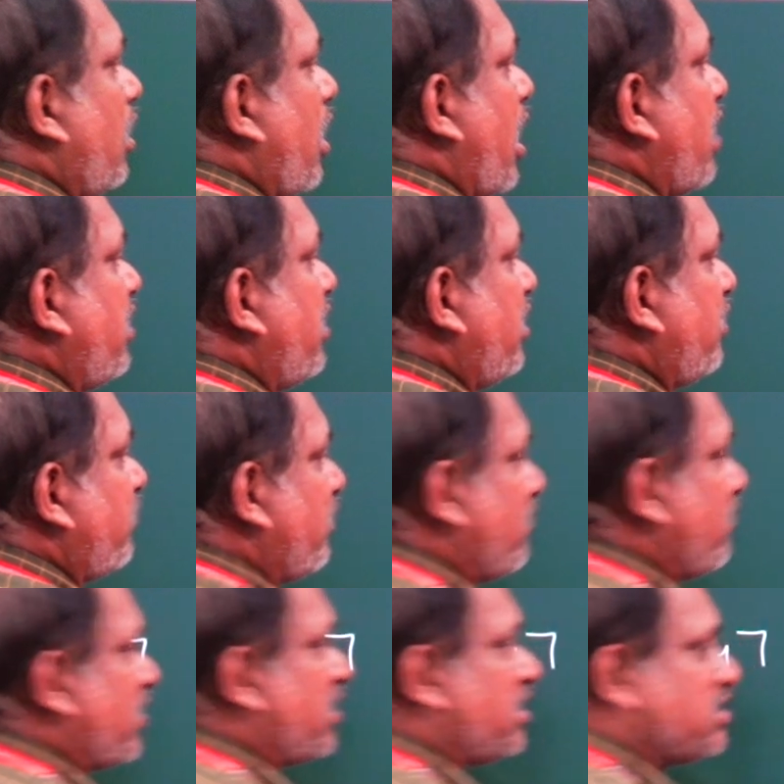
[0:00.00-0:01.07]
identify
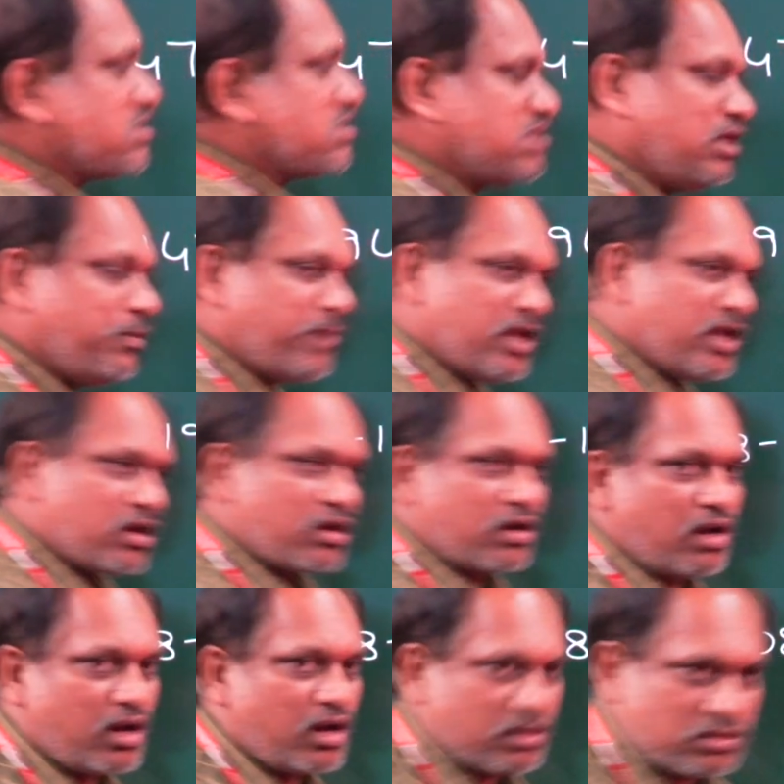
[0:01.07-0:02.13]
whether it is leap year or
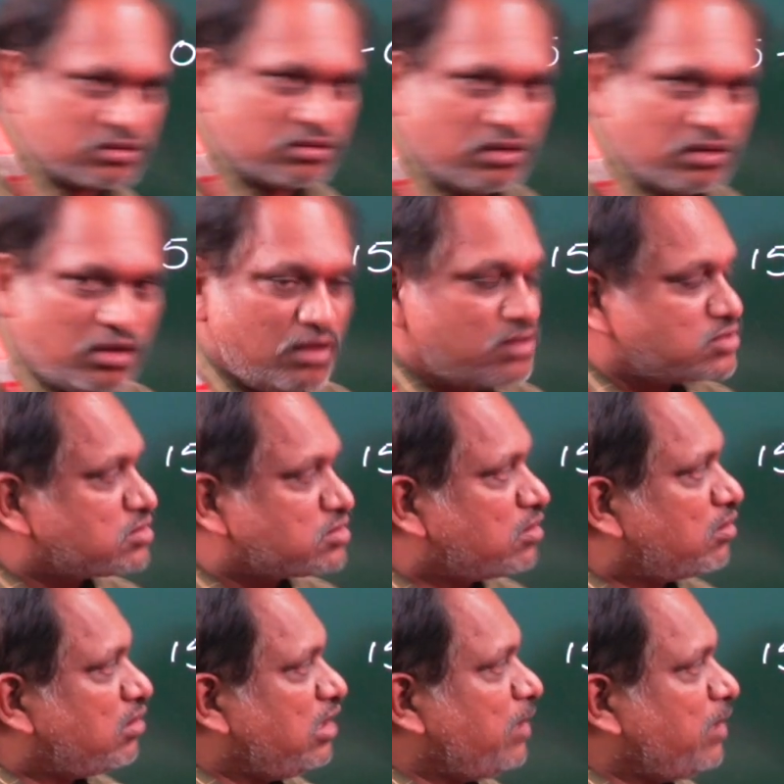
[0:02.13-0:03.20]
not.
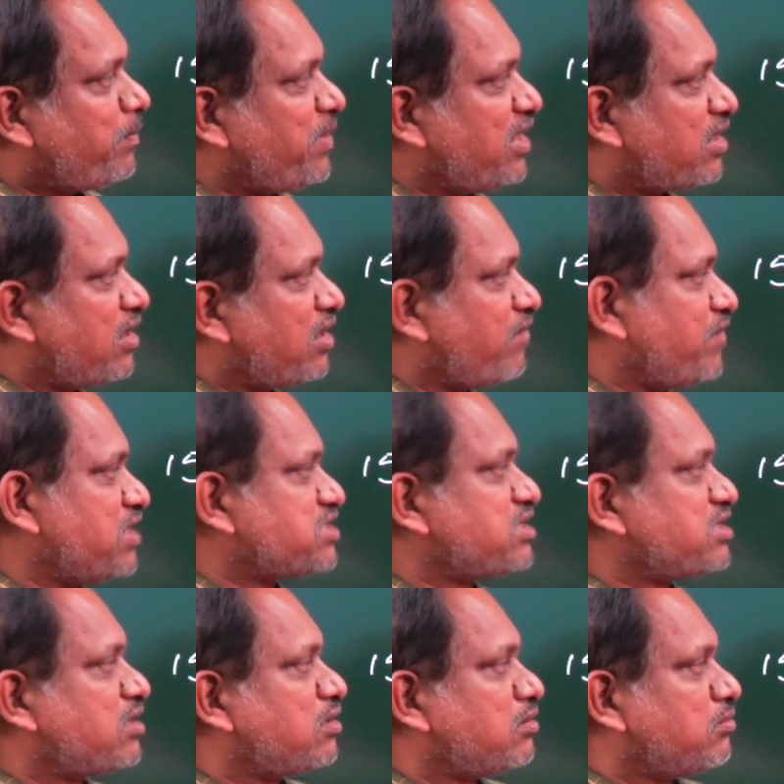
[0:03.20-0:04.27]
So leap year
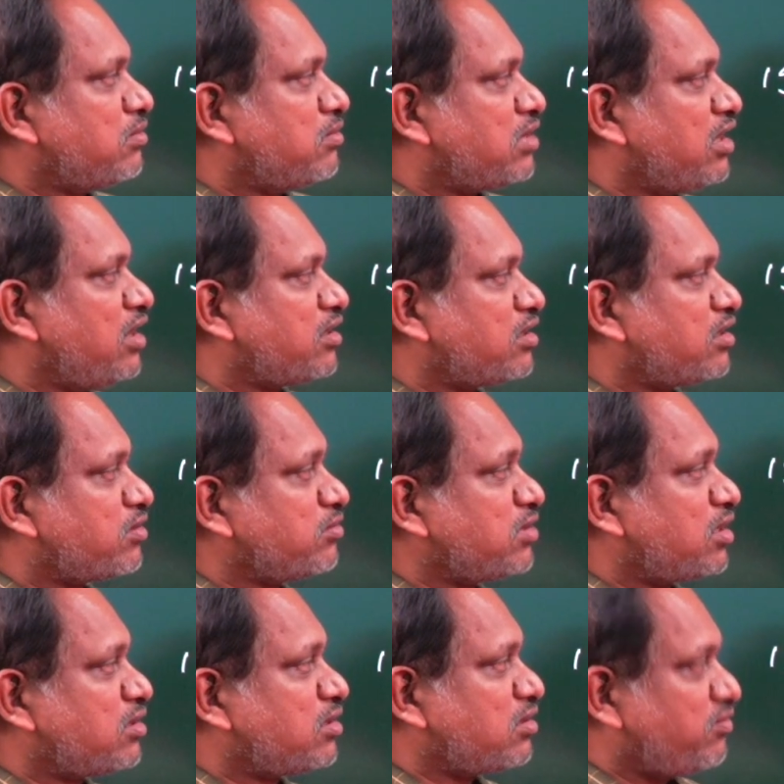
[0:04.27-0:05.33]
definition related to
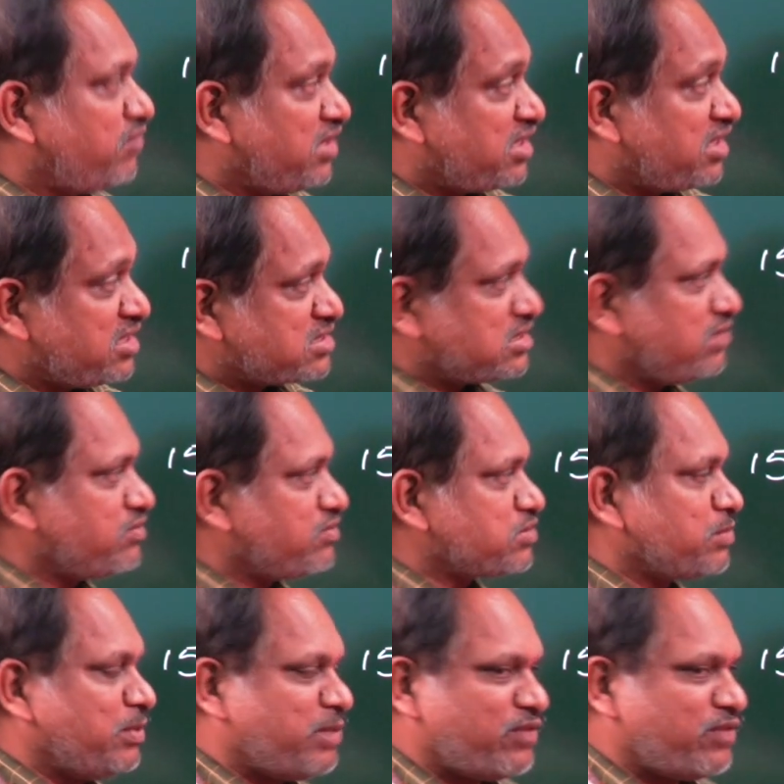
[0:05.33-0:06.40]
that, it is
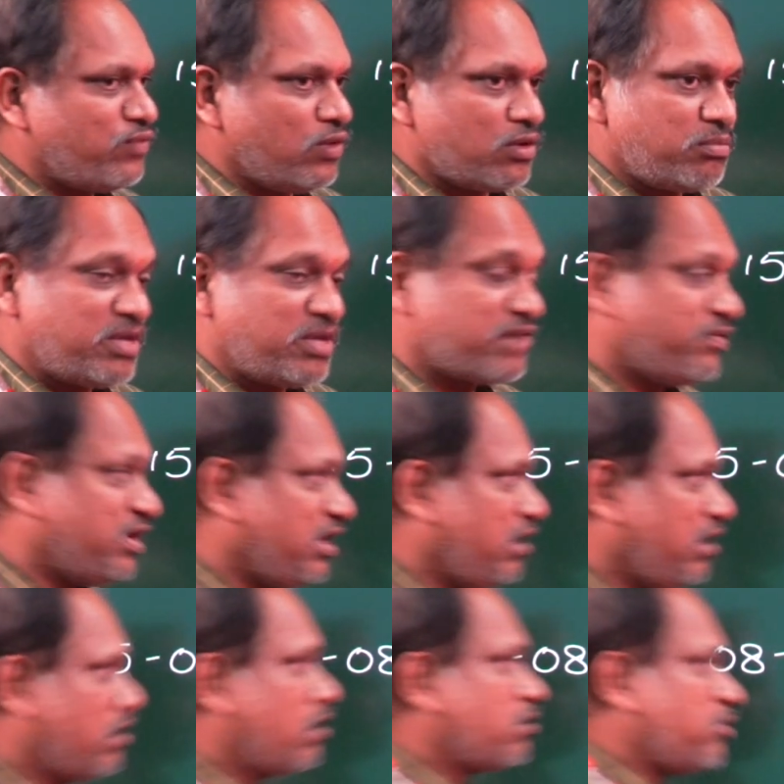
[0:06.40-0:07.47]
divisible by 4, but we
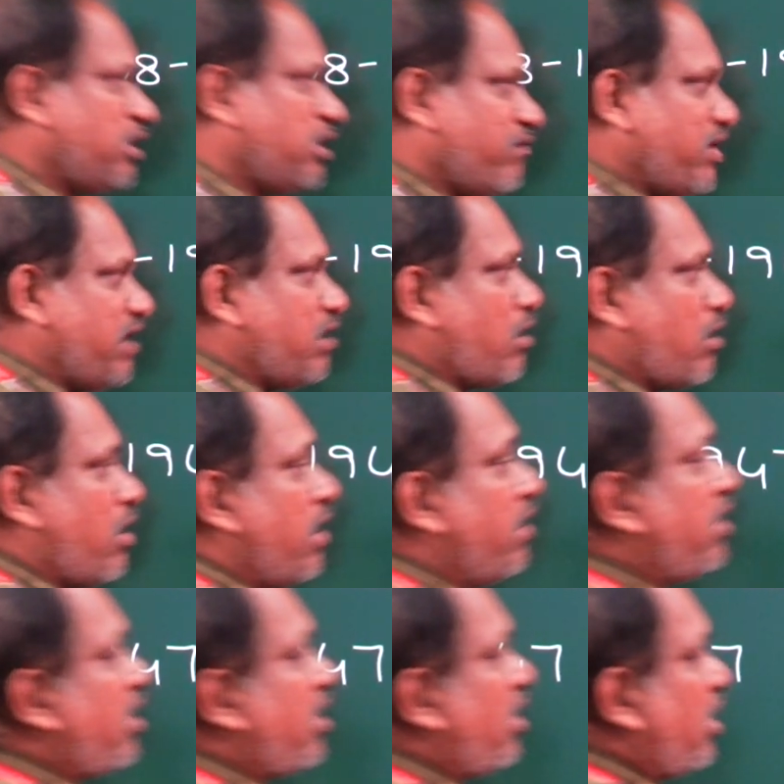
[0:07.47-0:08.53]
need not to divide
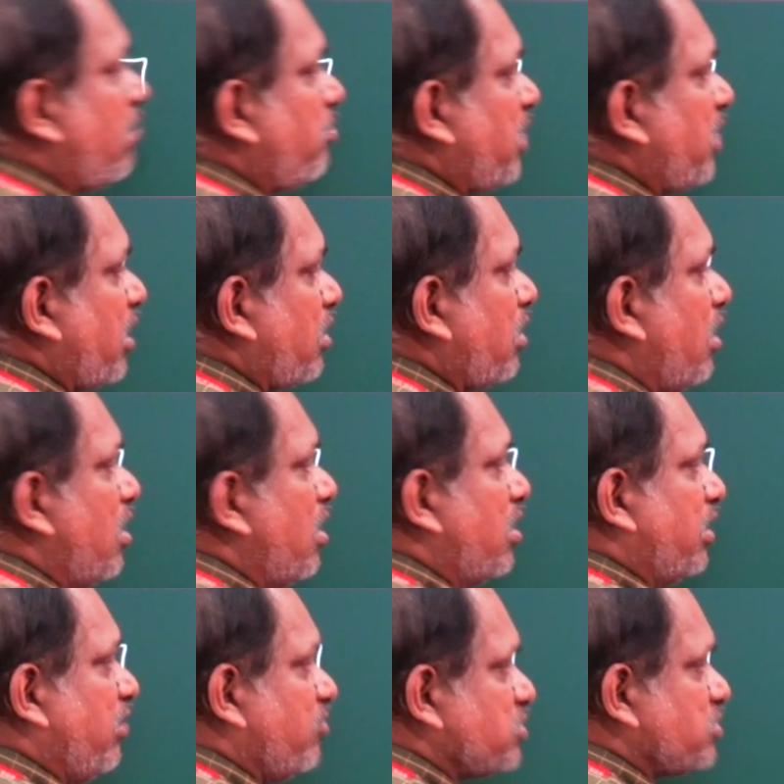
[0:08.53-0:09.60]
entire number.
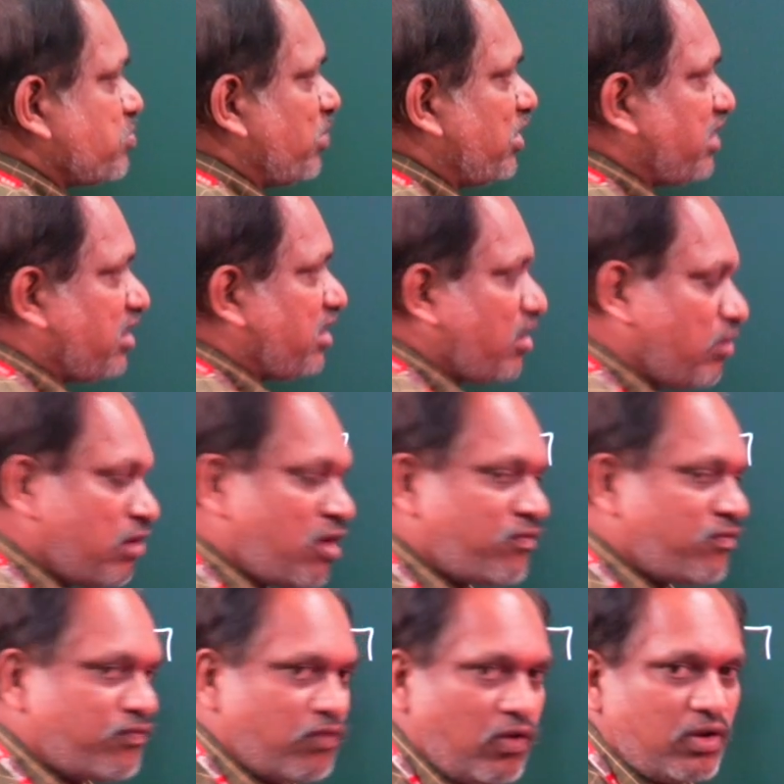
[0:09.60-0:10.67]
Divisibility rule
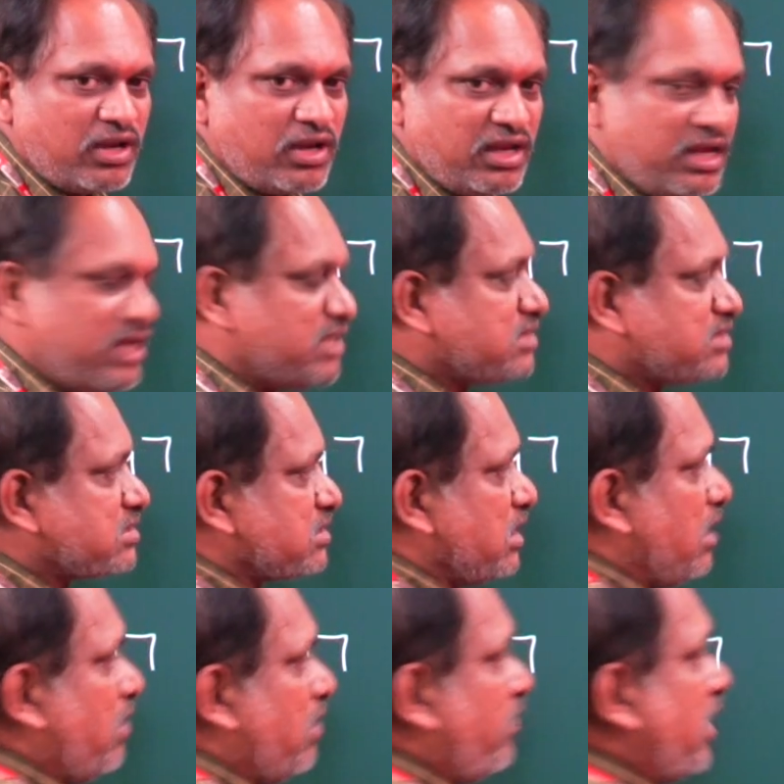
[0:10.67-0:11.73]
of 4 is
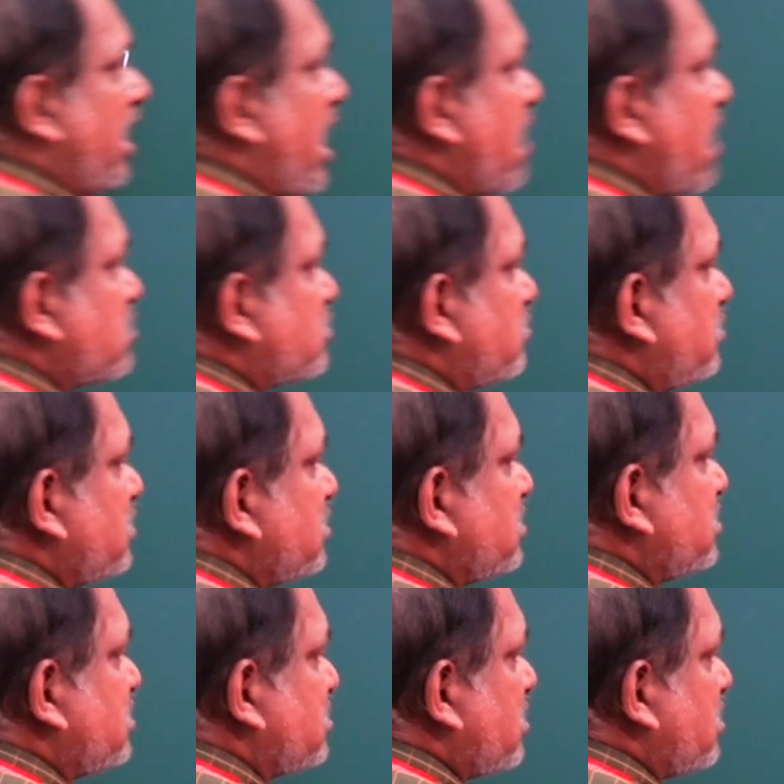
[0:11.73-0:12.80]
the last two
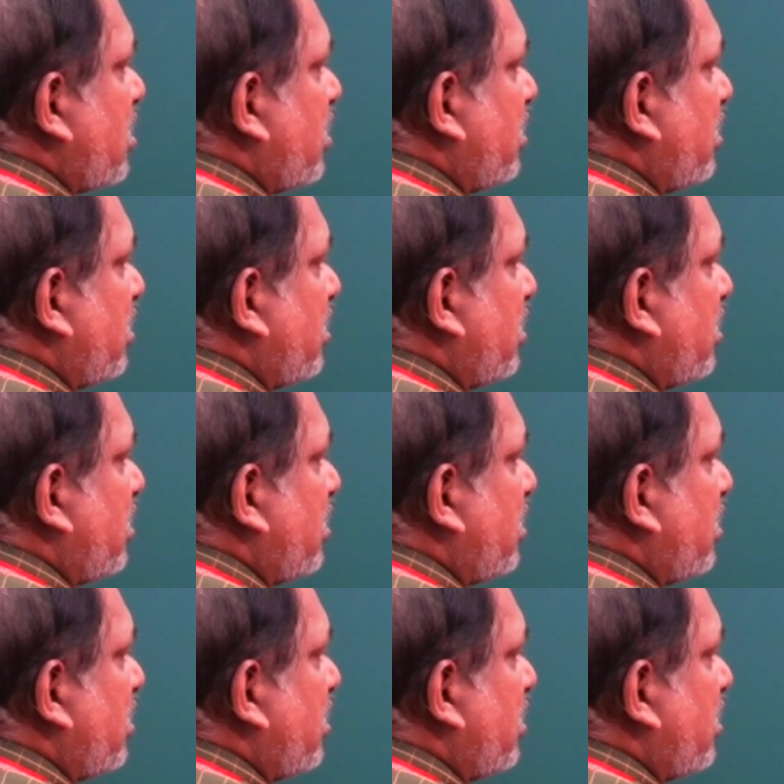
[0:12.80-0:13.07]
digits are